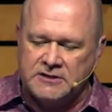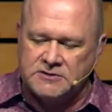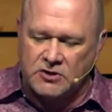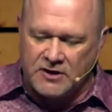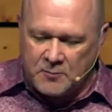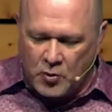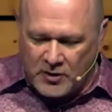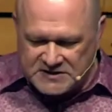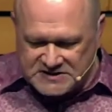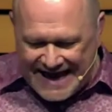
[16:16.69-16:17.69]
So he
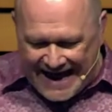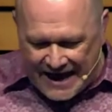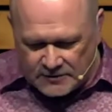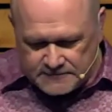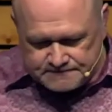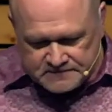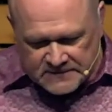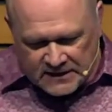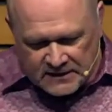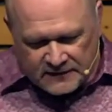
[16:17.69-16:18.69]
points out
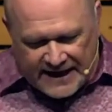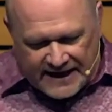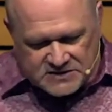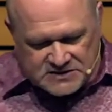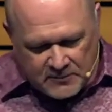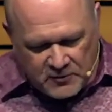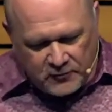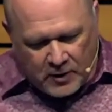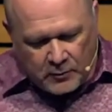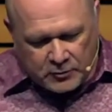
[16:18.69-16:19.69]
that some of
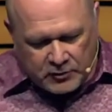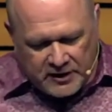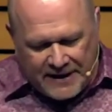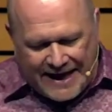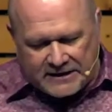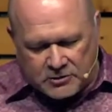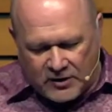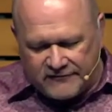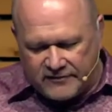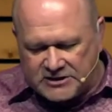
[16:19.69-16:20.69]
what we read about in
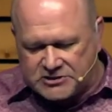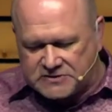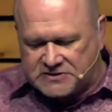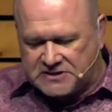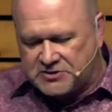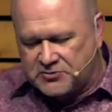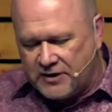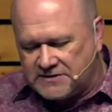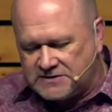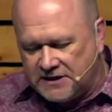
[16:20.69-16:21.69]
Revelation 6 through
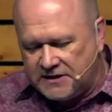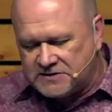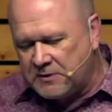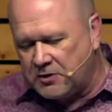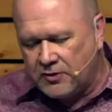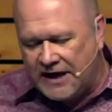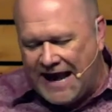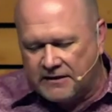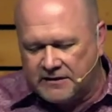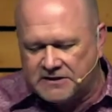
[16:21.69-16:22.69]
18 has been a
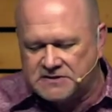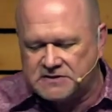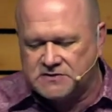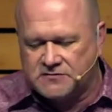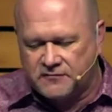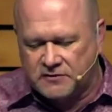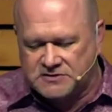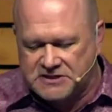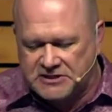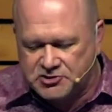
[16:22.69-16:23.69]
reality since the
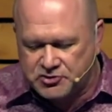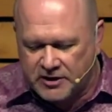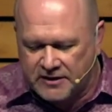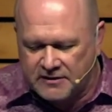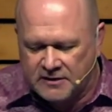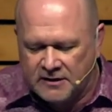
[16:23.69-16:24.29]
first century,